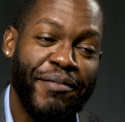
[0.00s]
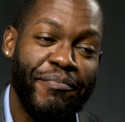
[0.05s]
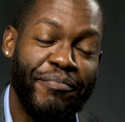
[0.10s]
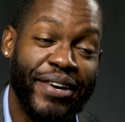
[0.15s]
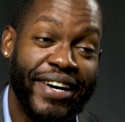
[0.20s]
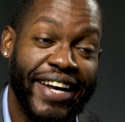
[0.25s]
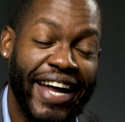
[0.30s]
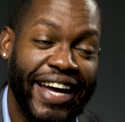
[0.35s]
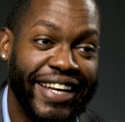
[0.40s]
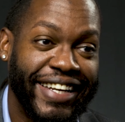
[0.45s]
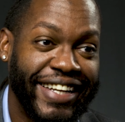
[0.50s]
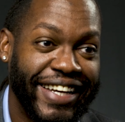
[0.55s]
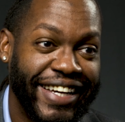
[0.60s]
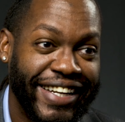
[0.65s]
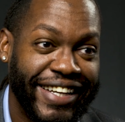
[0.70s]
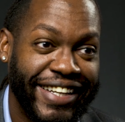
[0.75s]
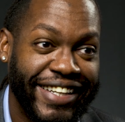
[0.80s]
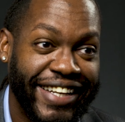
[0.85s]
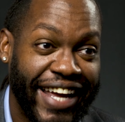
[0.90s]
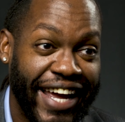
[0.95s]
But I did
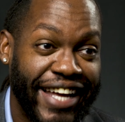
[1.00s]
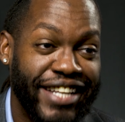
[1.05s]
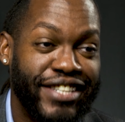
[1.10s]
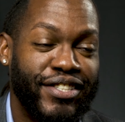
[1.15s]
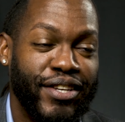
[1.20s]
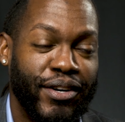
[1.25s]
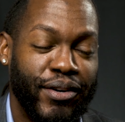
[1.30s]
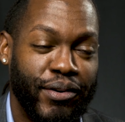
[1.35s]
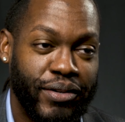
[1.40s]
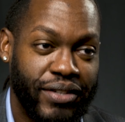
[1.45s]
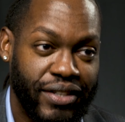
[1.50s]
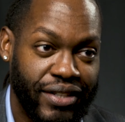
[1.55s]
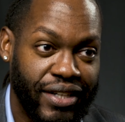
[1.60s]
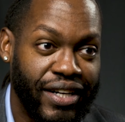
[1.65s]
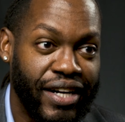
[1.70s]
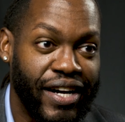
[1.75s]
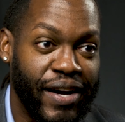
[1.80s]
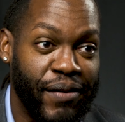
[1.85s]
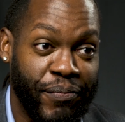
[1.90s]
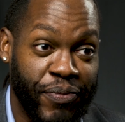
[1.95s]
it, and so
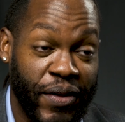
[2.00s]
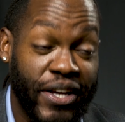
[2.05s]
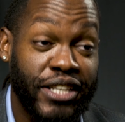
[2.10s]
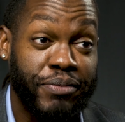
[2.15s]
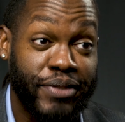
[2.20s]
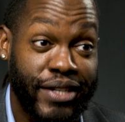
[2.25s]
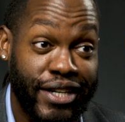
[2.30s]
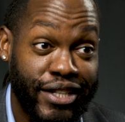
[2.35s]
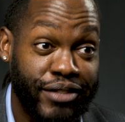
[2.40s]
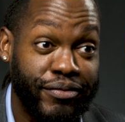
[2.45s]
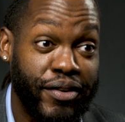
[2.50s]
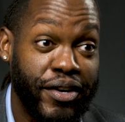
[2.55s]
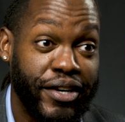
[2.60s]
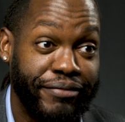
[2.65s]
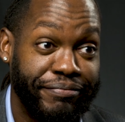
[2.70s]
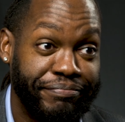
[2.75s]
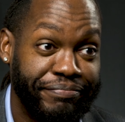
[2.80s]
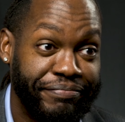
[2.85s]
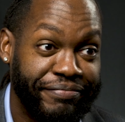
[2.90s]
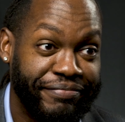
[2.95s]
it's because of her.
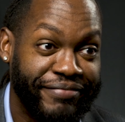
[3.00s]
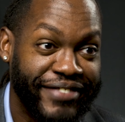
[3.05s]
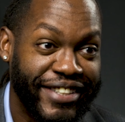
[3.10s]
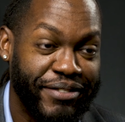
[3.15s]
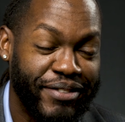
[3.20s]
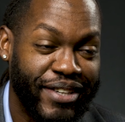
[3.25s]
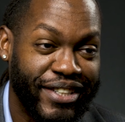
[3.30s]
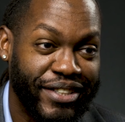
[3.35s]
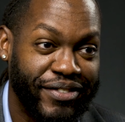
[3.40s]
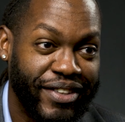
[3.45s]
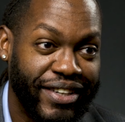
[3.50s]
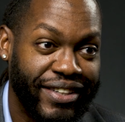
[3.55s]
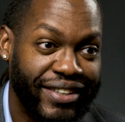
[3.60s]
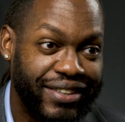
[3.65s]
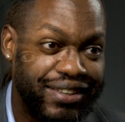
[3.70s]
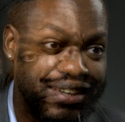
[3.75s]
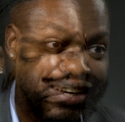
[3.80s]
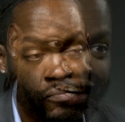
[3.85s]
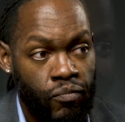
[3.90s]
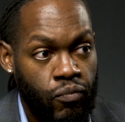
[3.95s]
It's because of her.
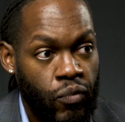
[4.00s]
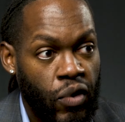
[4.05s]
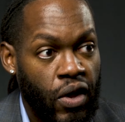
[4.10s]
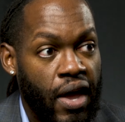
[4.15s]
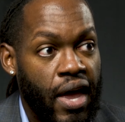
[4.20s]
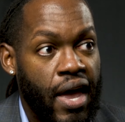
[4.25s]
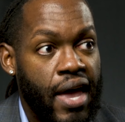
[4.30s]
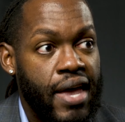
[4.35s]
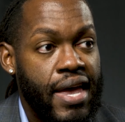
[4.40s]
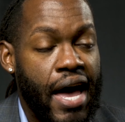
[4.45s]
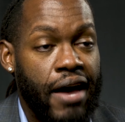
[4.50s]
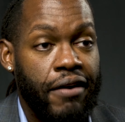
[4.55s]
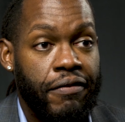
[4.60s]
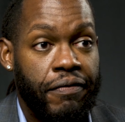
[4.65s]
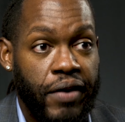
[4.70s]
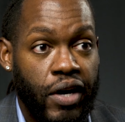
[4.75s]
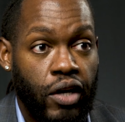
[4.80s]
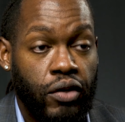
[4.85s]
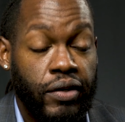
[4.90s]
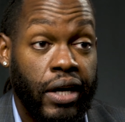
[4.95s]
I
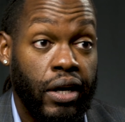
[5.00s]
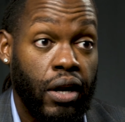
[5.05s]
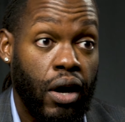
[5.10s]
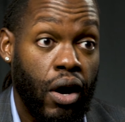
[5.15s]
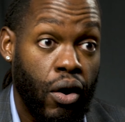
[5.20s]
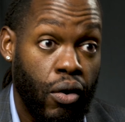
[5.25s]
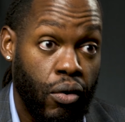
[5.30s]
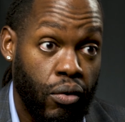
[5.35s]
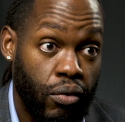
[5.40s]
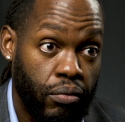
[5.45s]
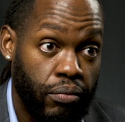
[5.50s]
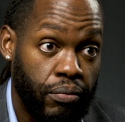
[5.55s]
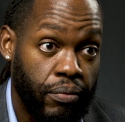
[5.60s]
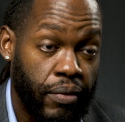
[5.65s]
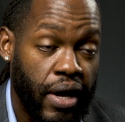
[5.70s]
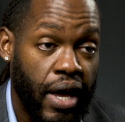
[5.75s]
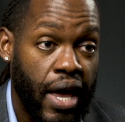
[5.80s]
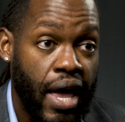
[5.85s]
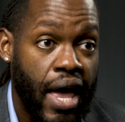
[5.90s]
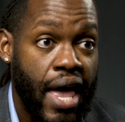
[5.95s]
felt at home.
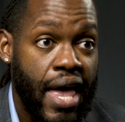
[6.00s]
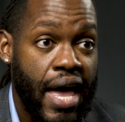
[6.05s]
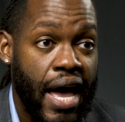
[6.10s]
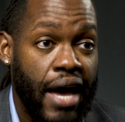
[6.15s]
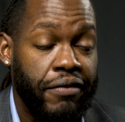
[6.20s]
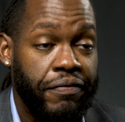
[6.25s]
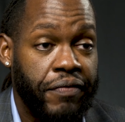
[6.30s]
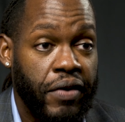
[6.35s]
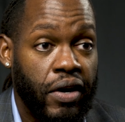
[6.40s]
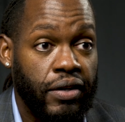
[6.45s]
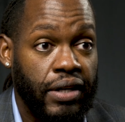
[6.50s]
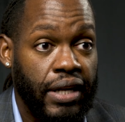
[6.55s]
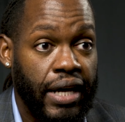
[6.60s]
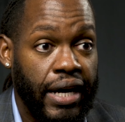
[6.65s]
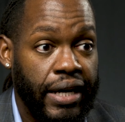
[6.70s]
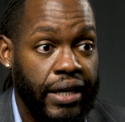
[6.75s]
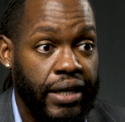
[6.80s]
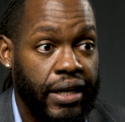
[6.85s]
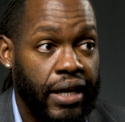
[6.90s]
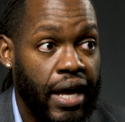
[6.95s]
I felt
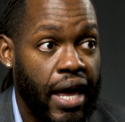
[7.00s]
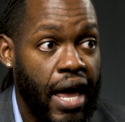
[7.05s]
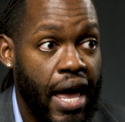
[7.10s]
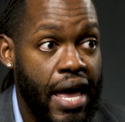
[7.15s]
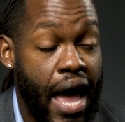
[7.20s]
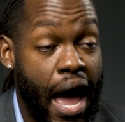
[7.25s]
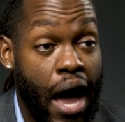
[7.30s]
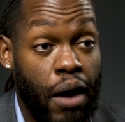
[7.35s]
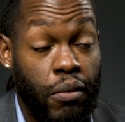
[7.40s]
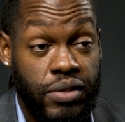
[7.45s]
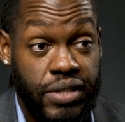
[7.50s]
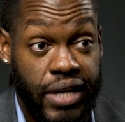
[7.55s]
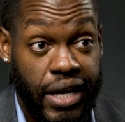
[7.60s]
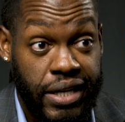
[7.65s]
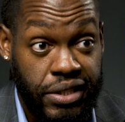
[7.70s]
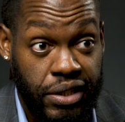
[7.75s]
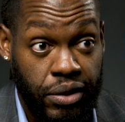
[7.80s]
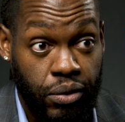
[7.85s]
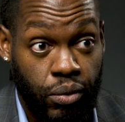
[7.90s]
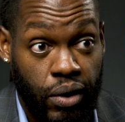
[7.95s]
like I was
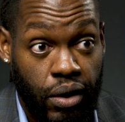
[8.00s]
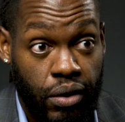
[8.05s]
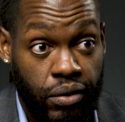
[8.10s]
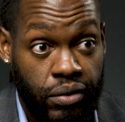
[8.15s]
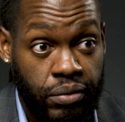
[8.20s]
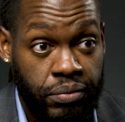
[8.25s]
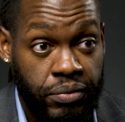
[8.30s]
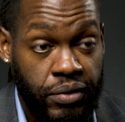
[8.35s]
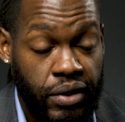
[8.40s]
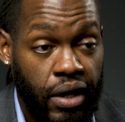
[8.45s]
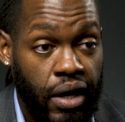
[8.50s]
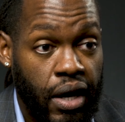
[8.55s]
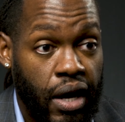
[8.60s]
actually welcomed.